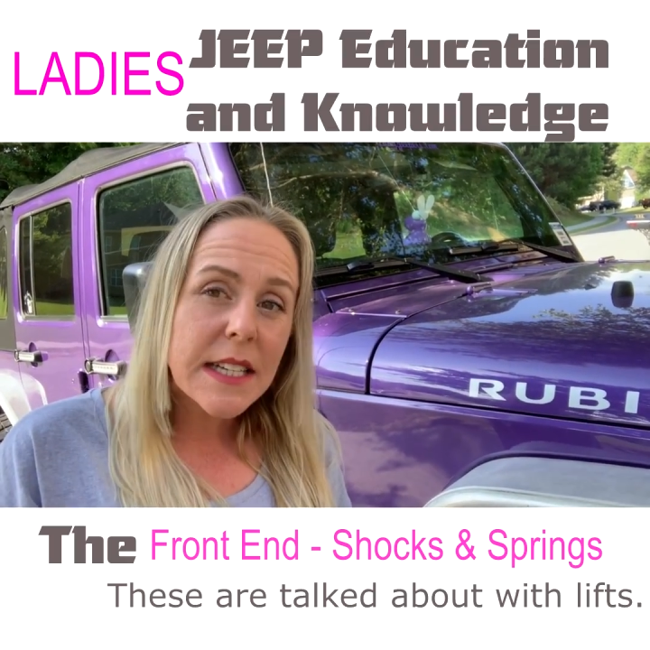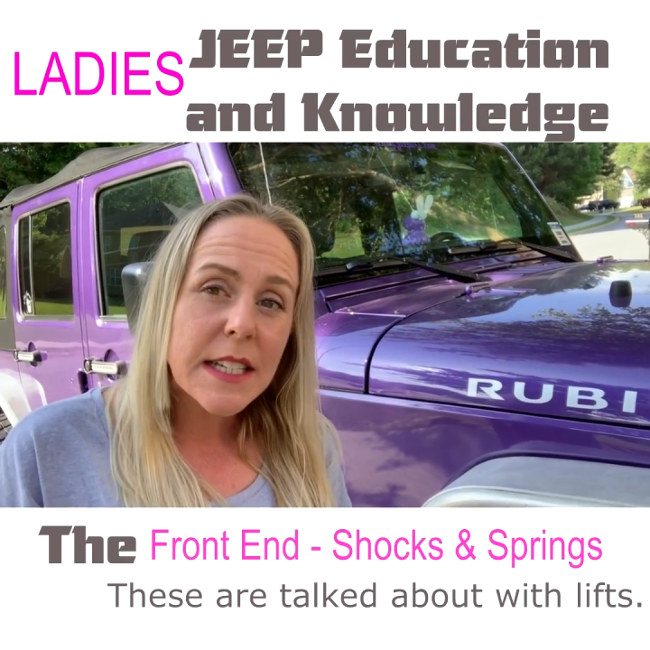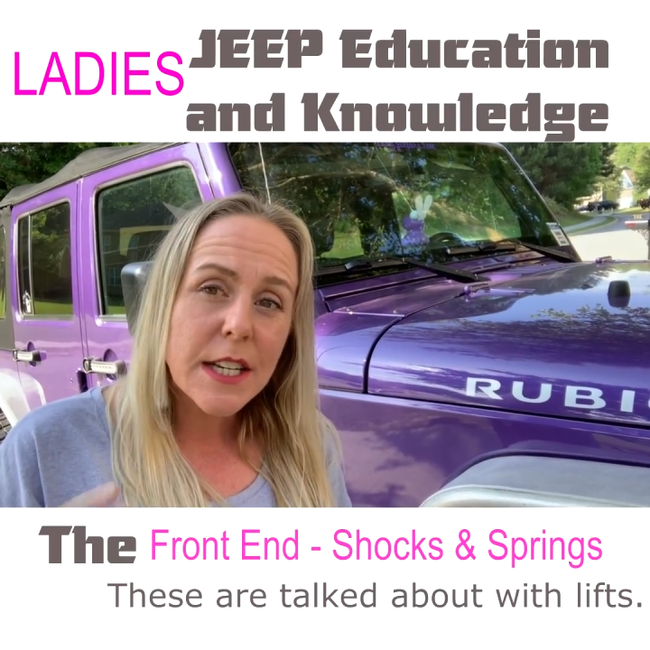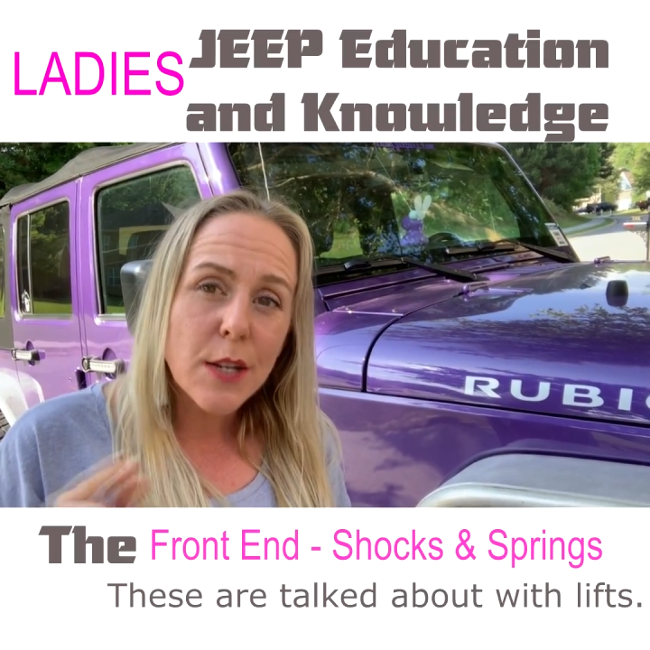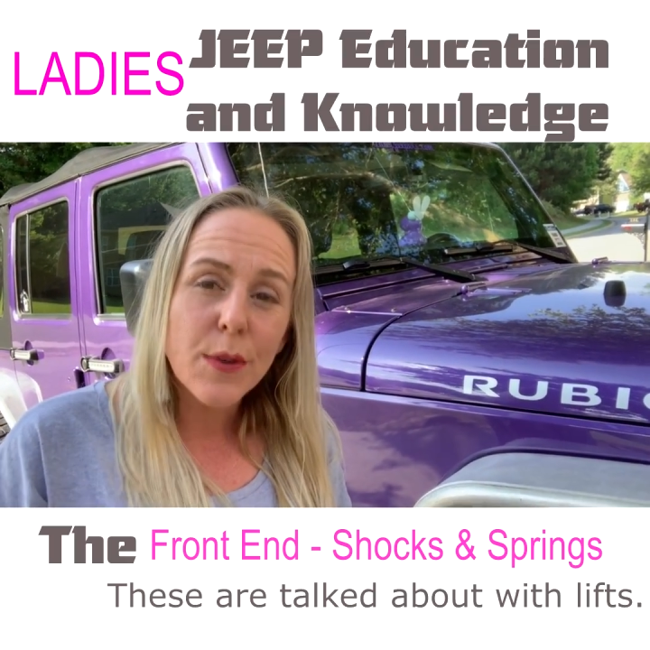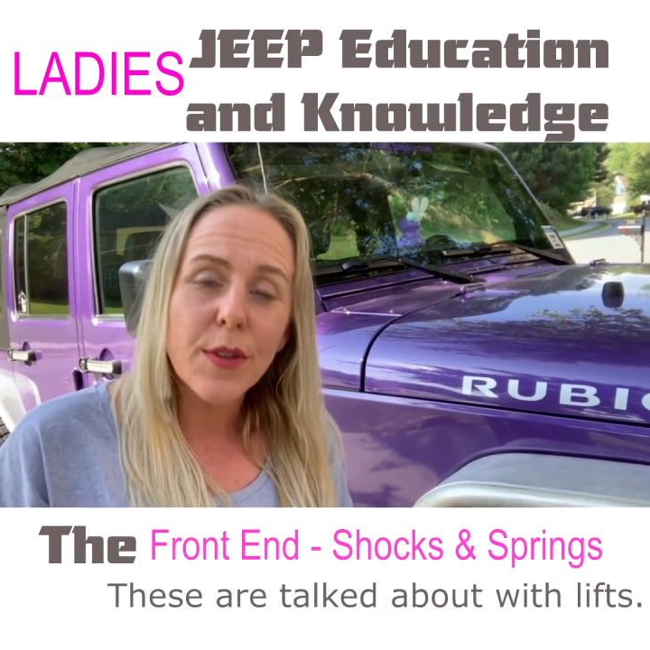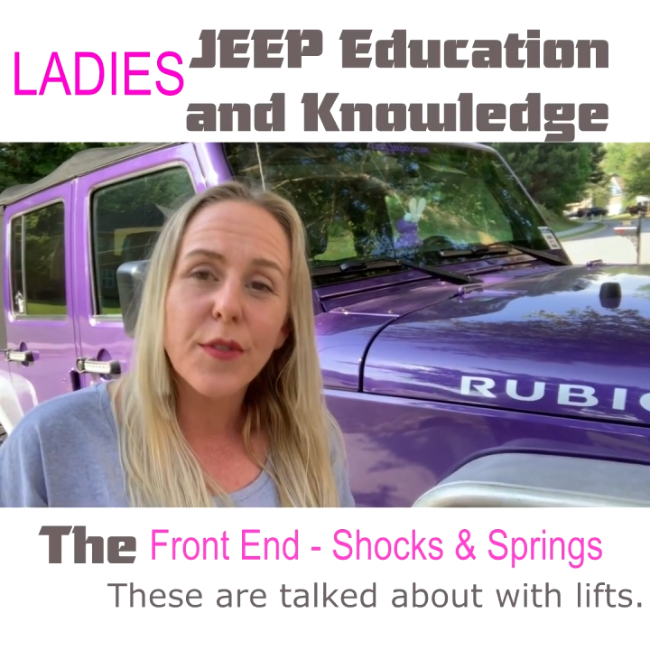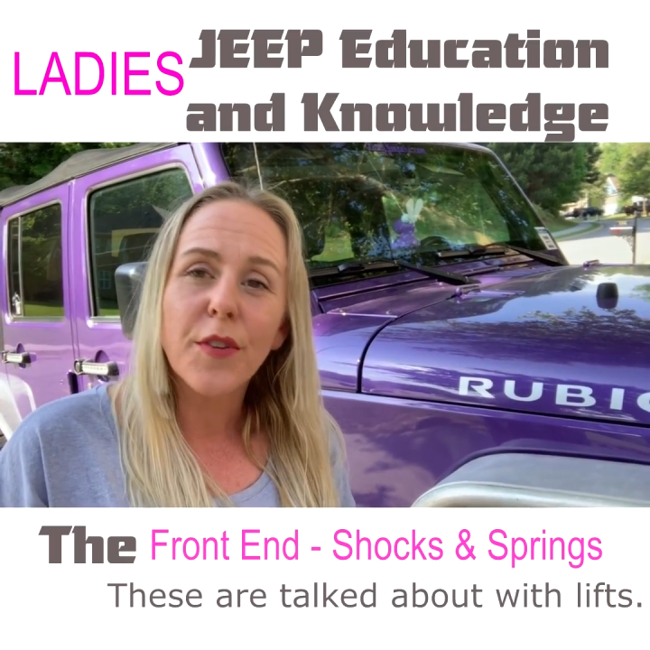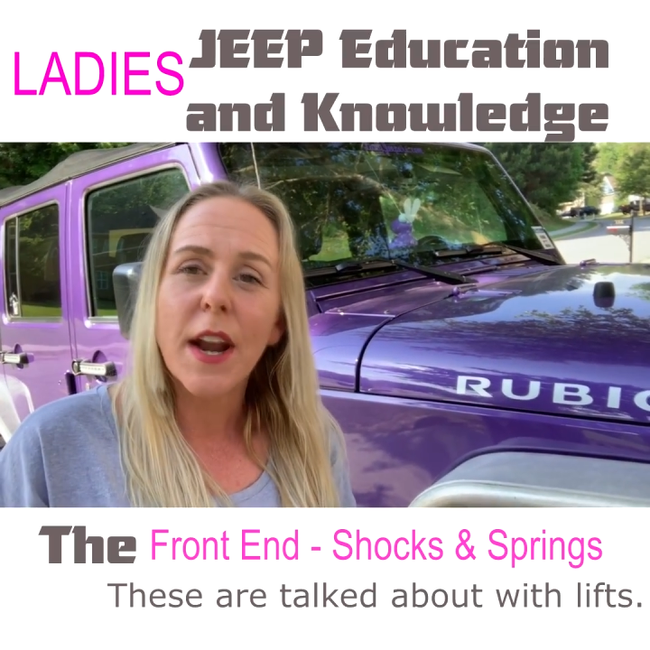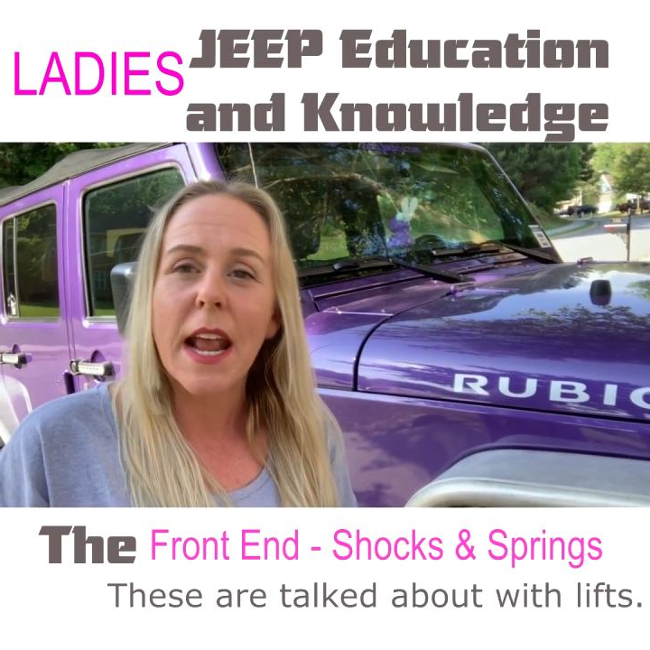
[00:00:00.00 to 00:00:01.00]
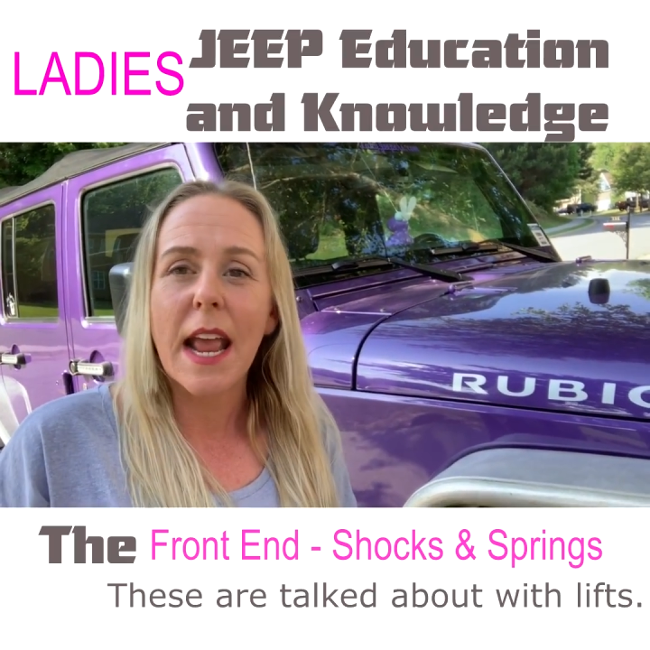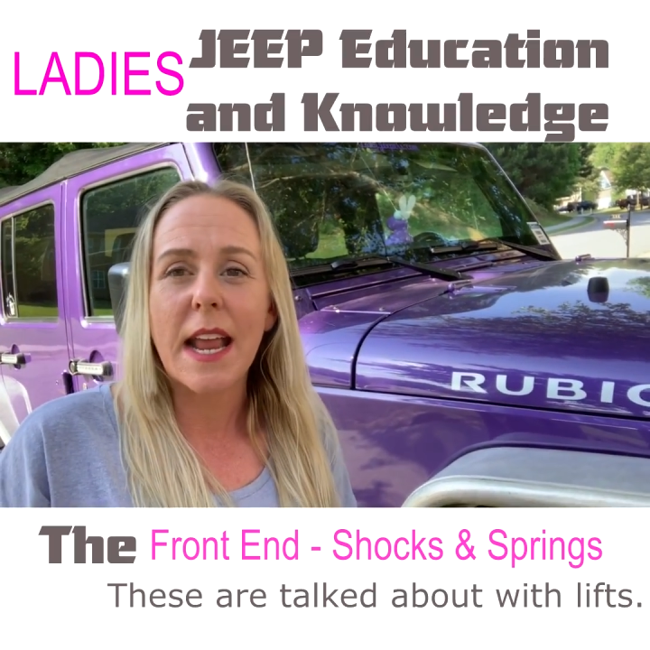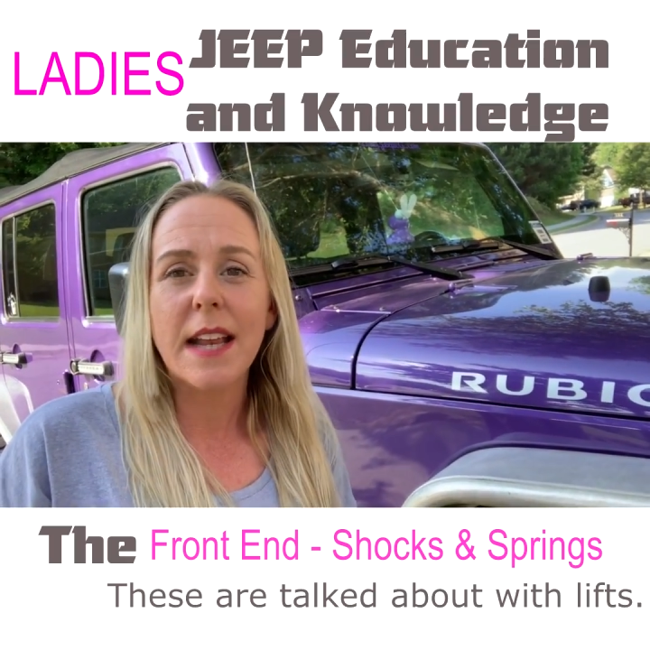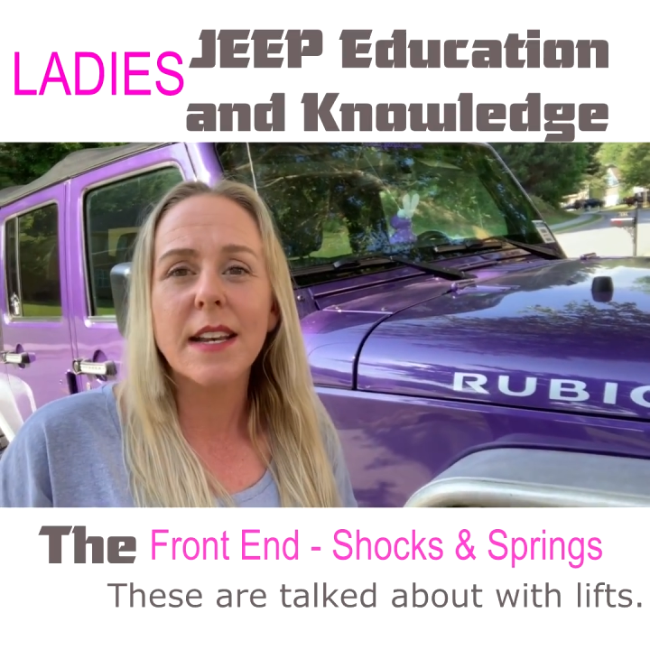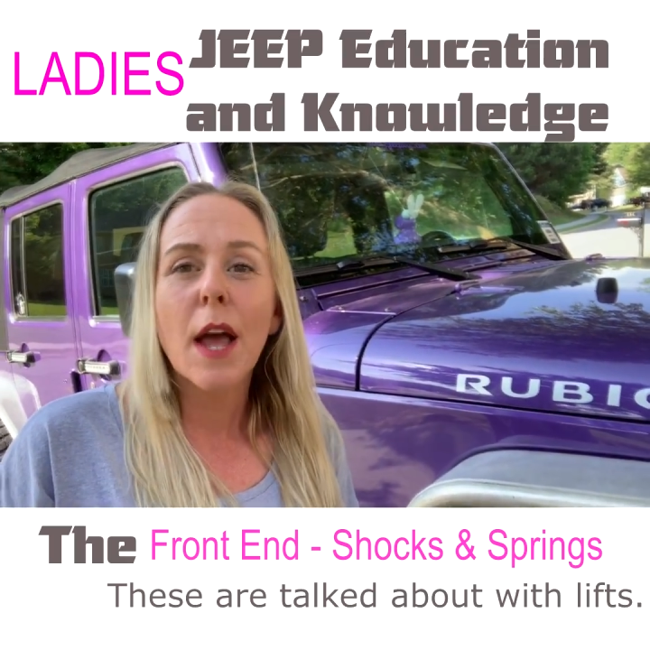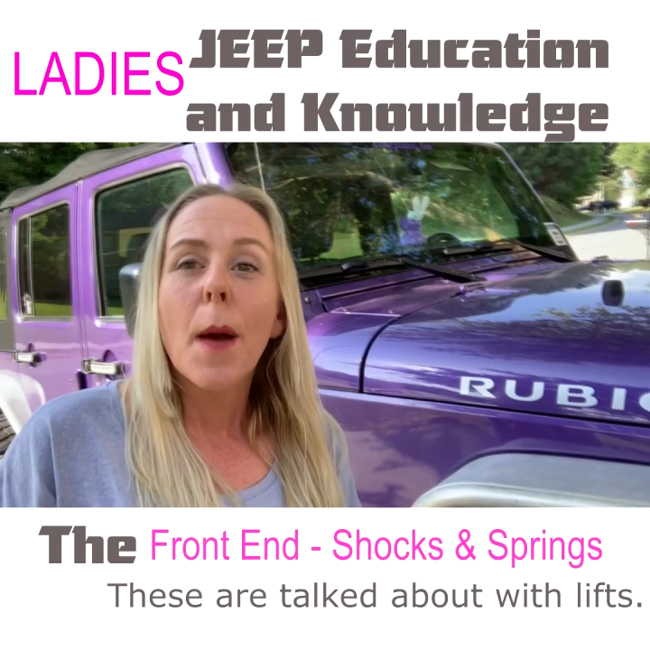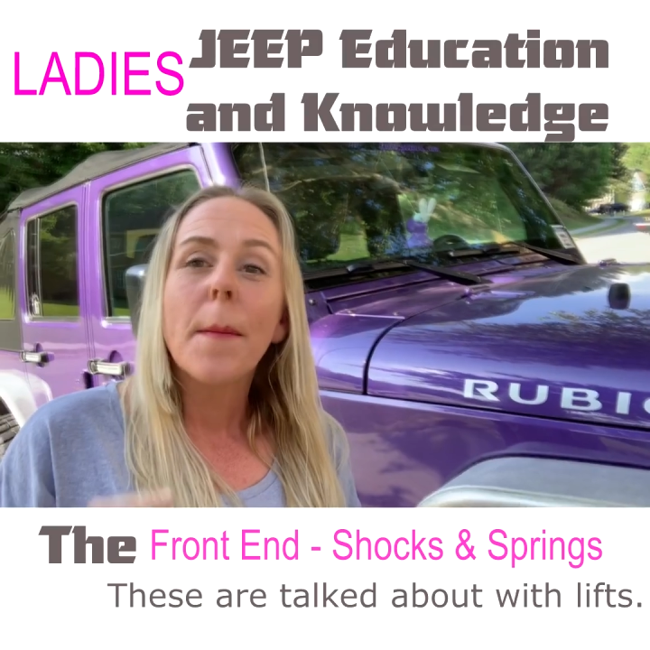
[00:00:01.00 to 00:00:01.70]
continue with the front end,